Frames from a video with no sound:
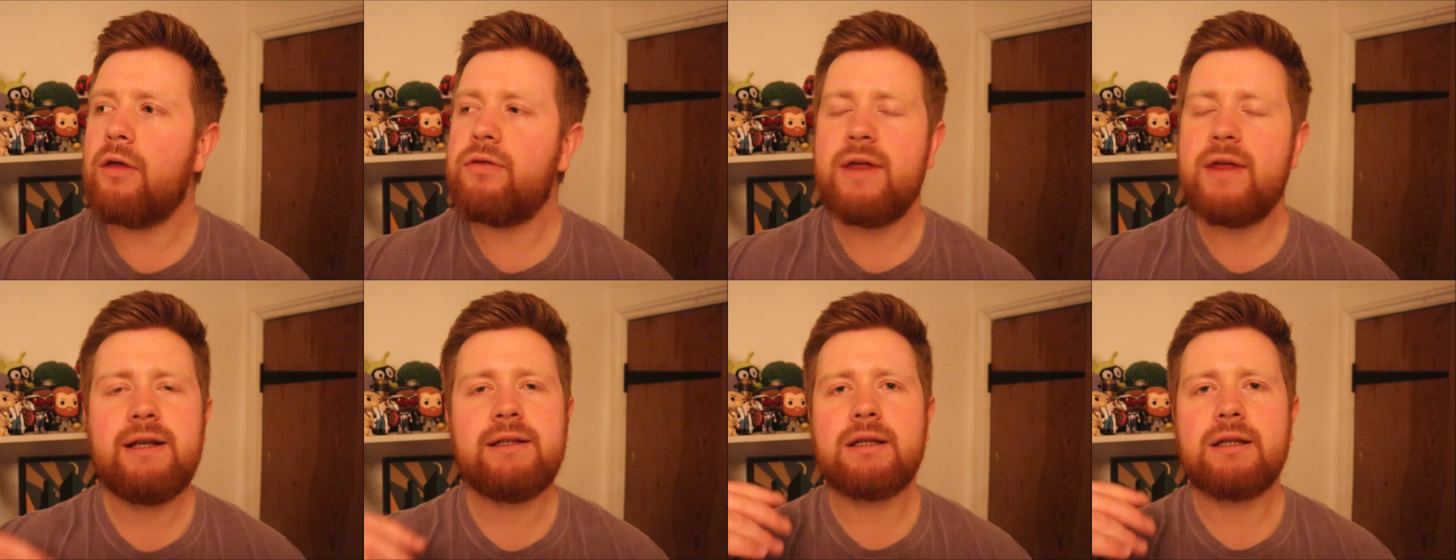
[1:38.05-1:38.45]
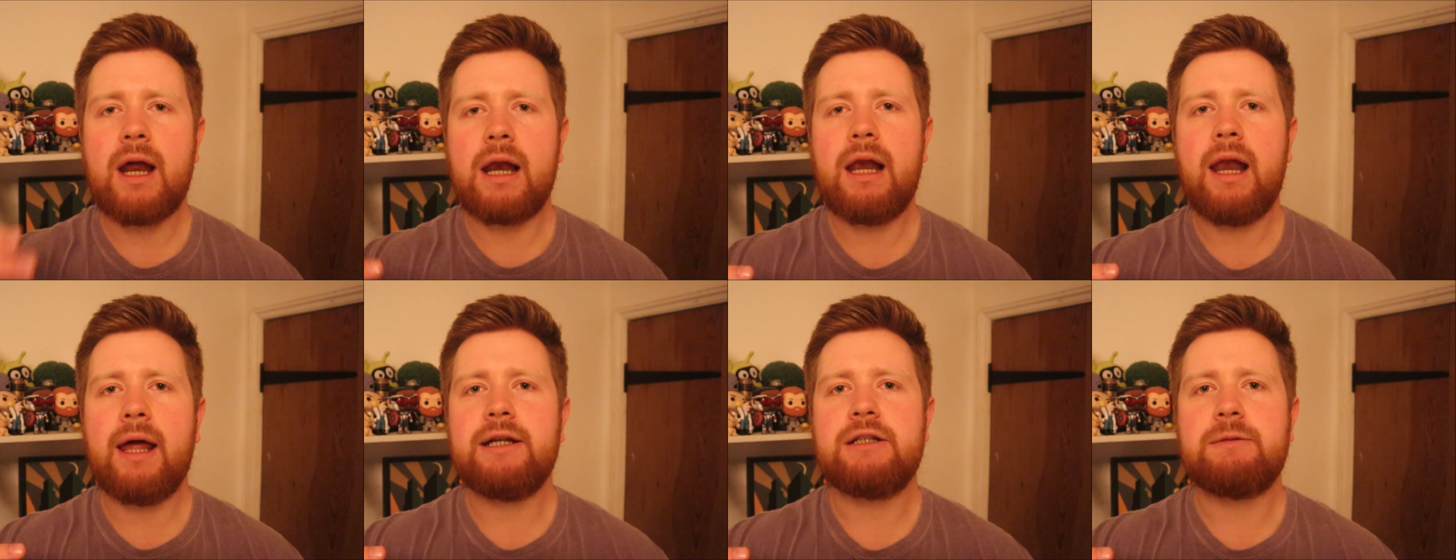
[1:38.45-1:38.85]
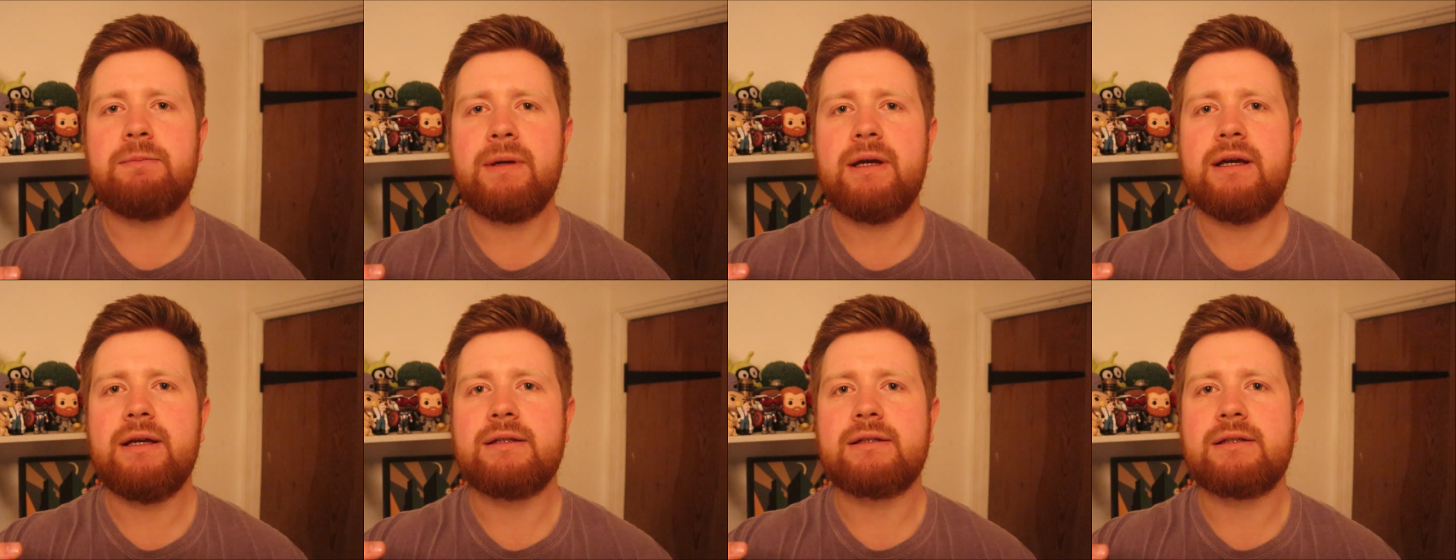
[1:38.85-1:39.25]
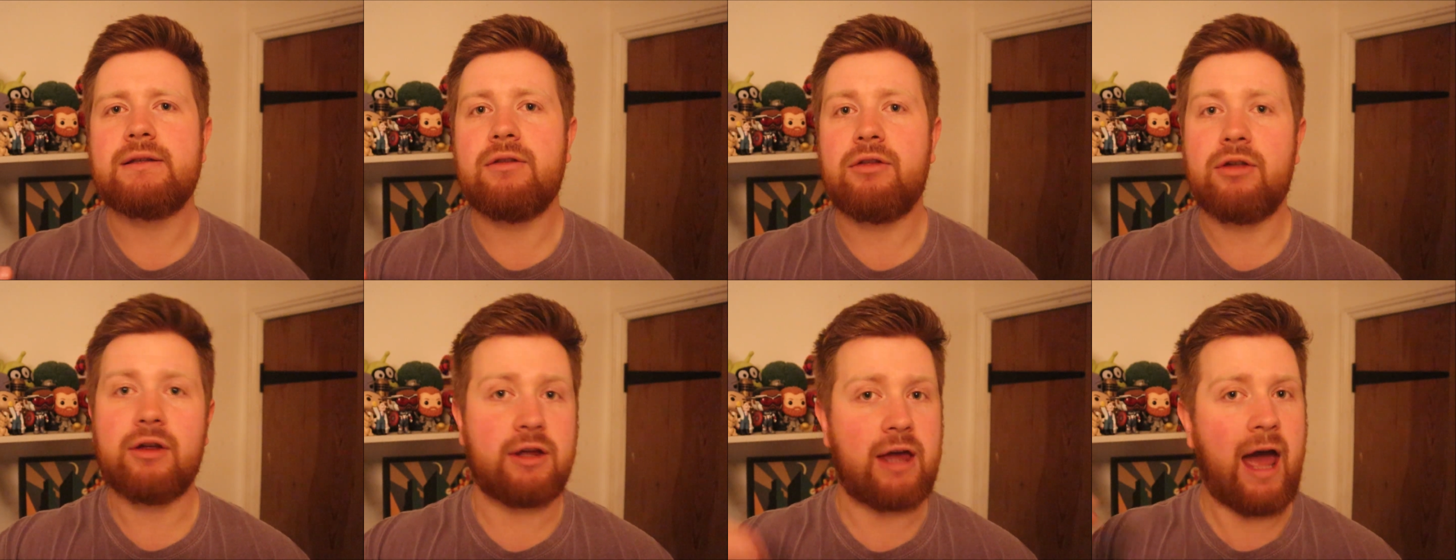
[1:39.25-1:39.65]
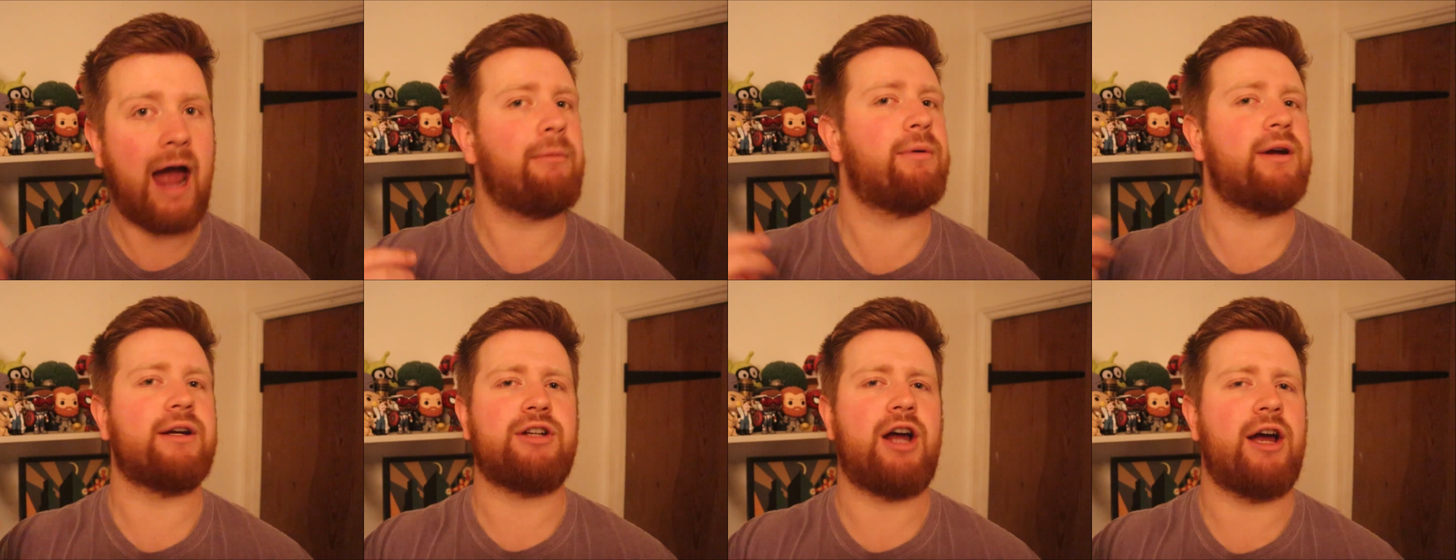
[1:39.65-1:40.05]
things that I liked because the
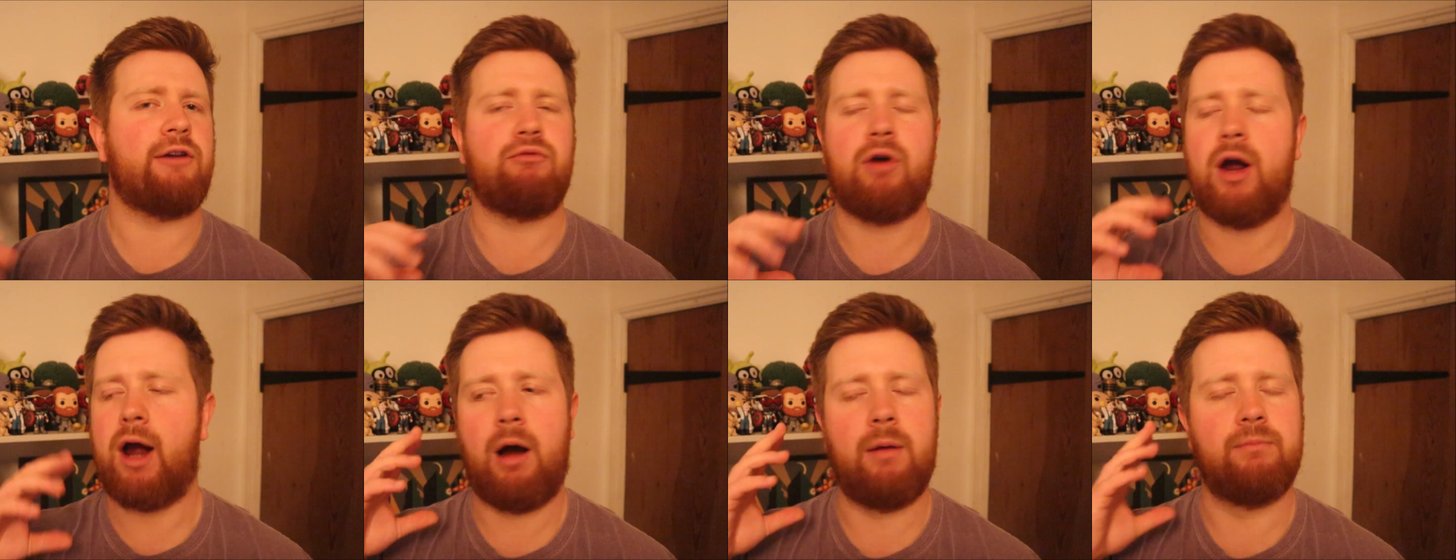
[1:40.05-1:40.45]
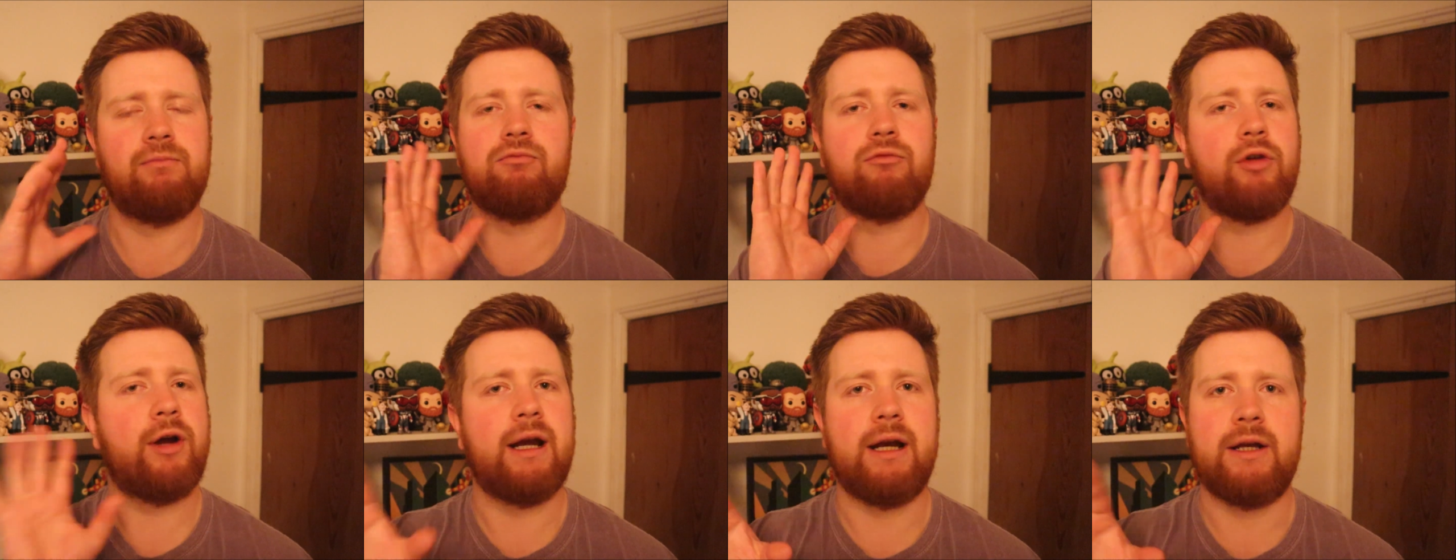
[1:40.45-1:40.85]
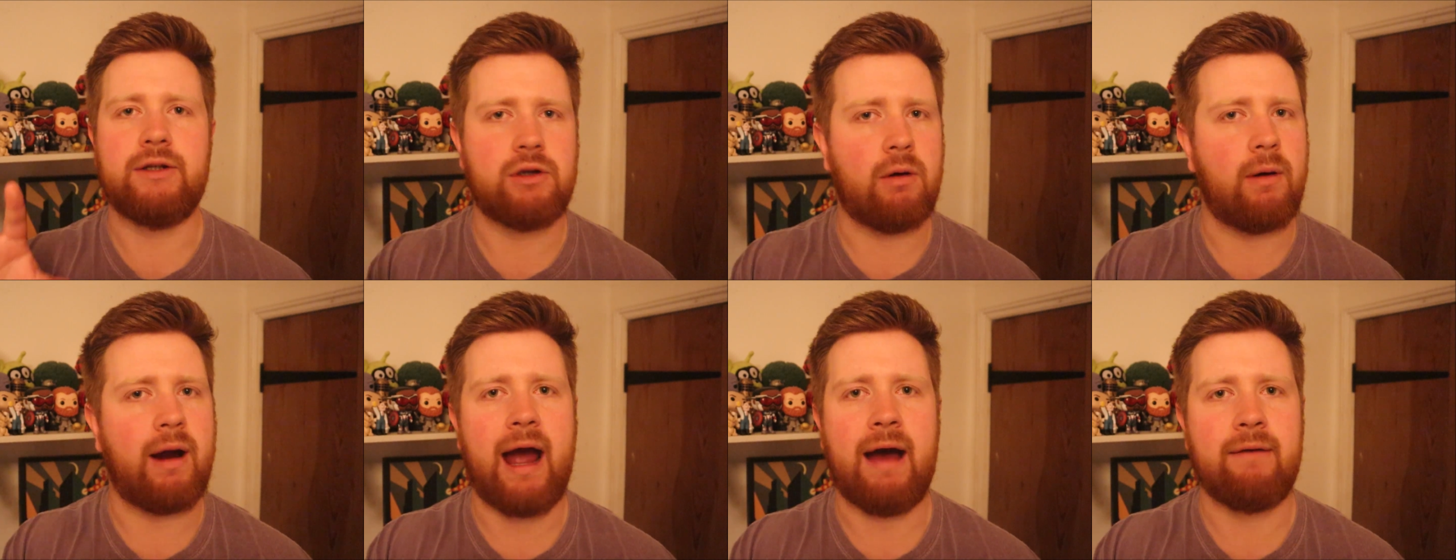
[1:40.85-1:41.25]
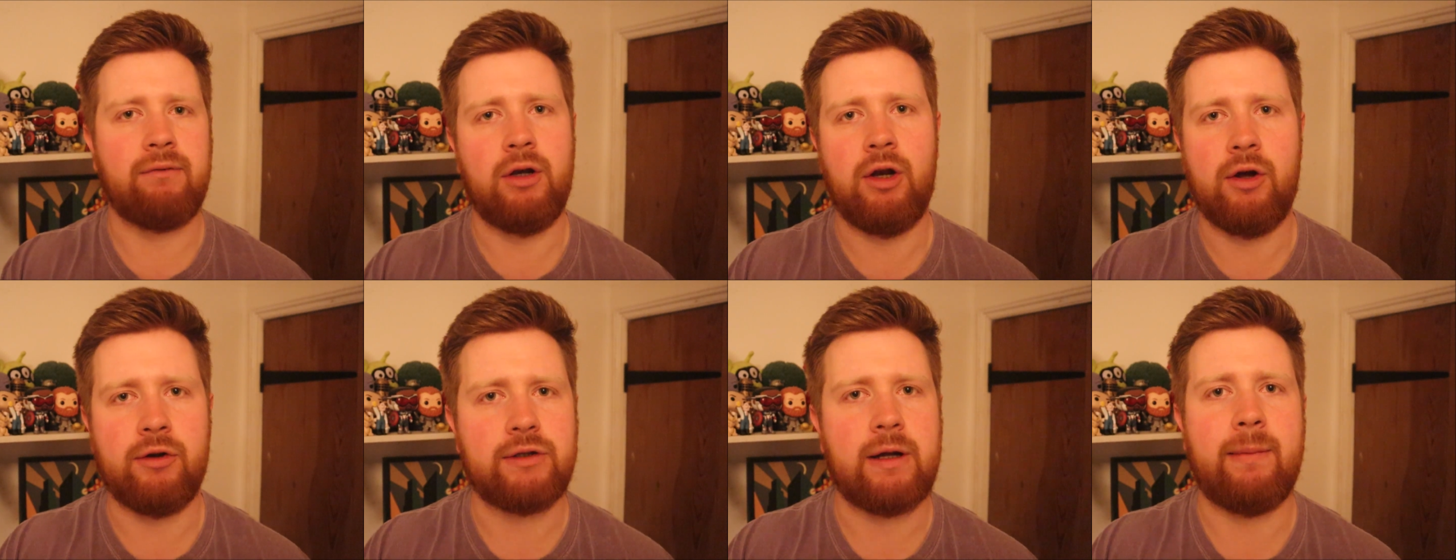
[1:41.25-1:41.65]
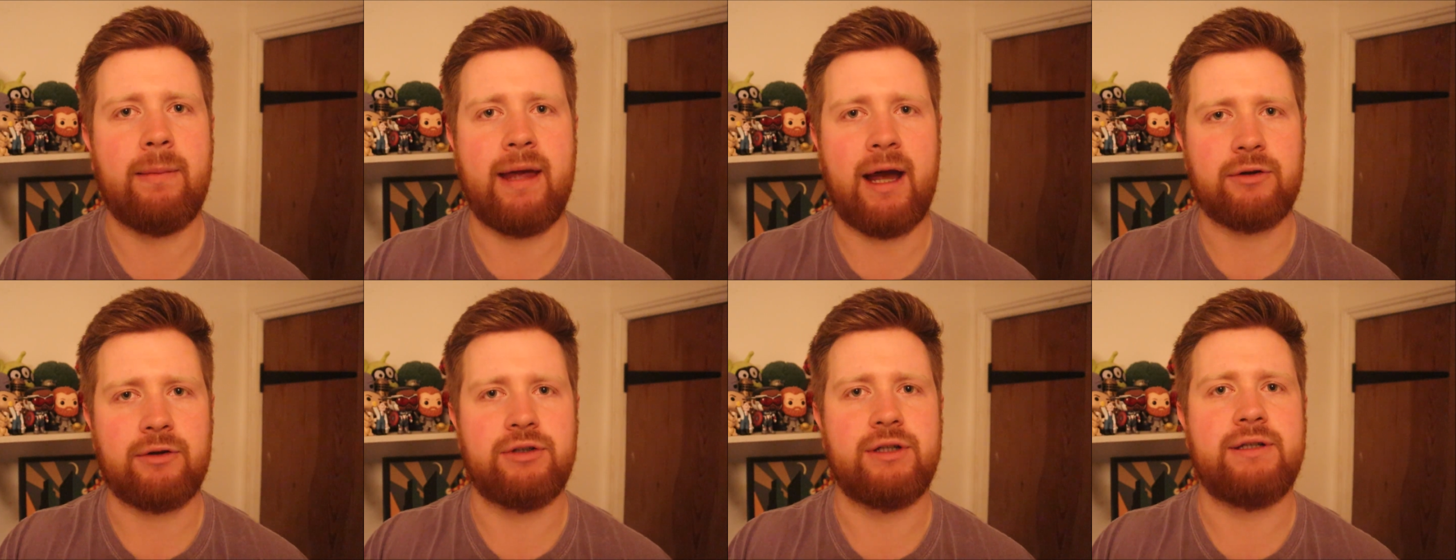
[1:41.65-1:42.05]
character I'm really sorry I haven't looked up
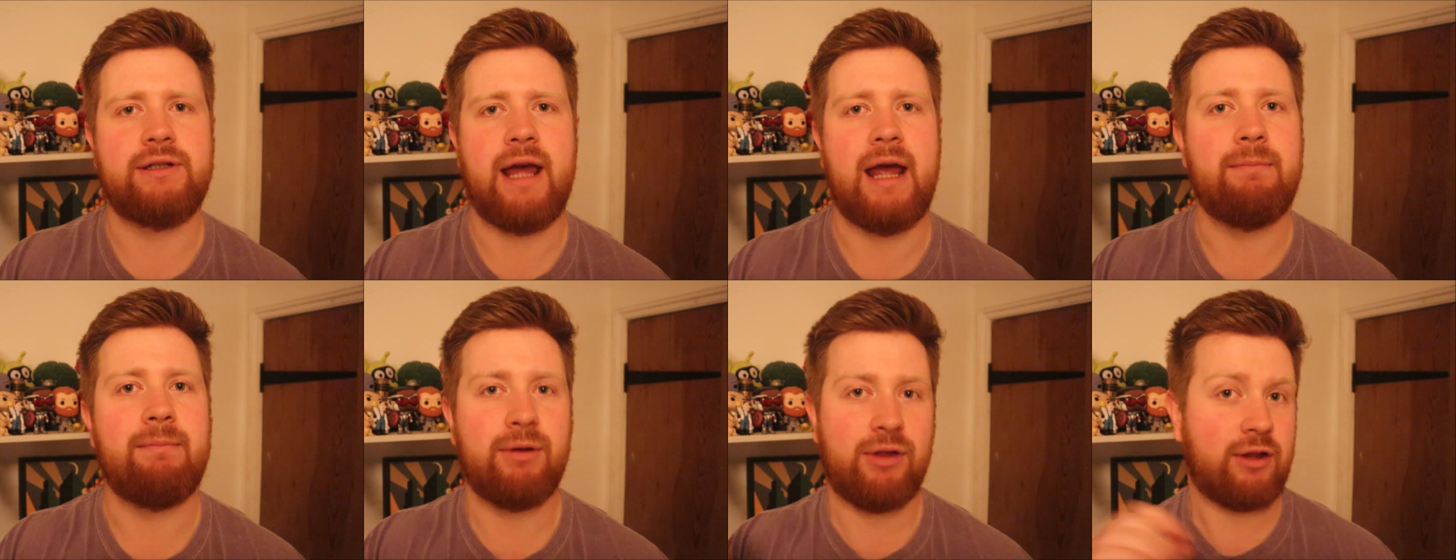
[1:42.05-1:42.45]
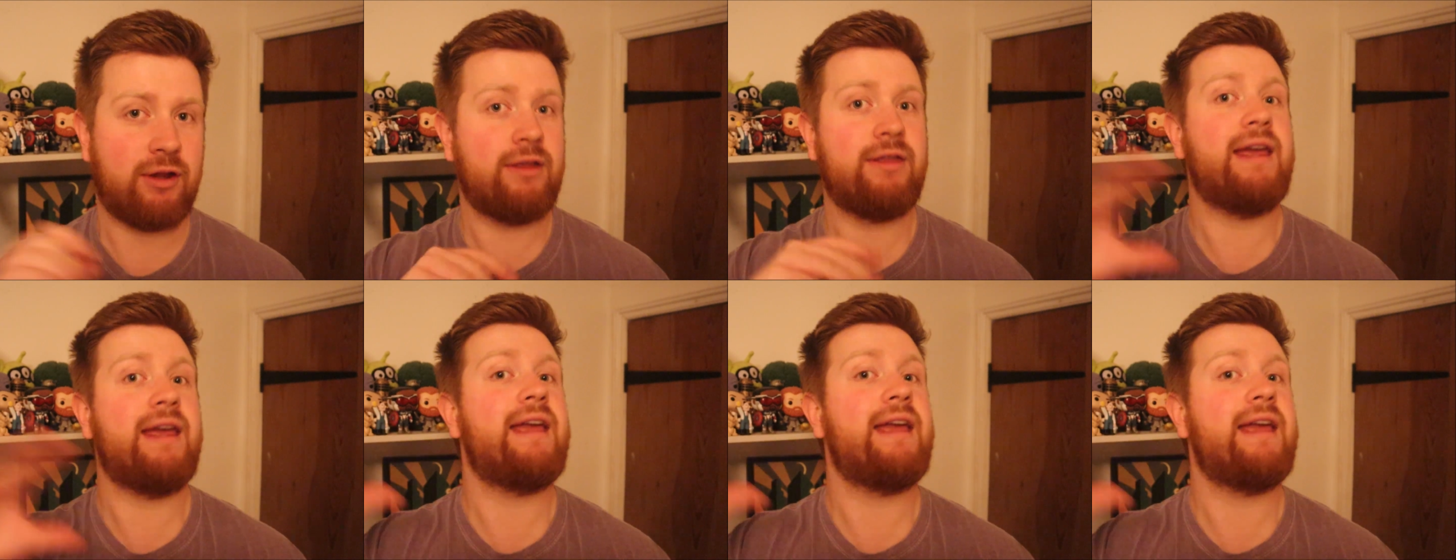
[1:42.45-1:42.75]
the actress name, but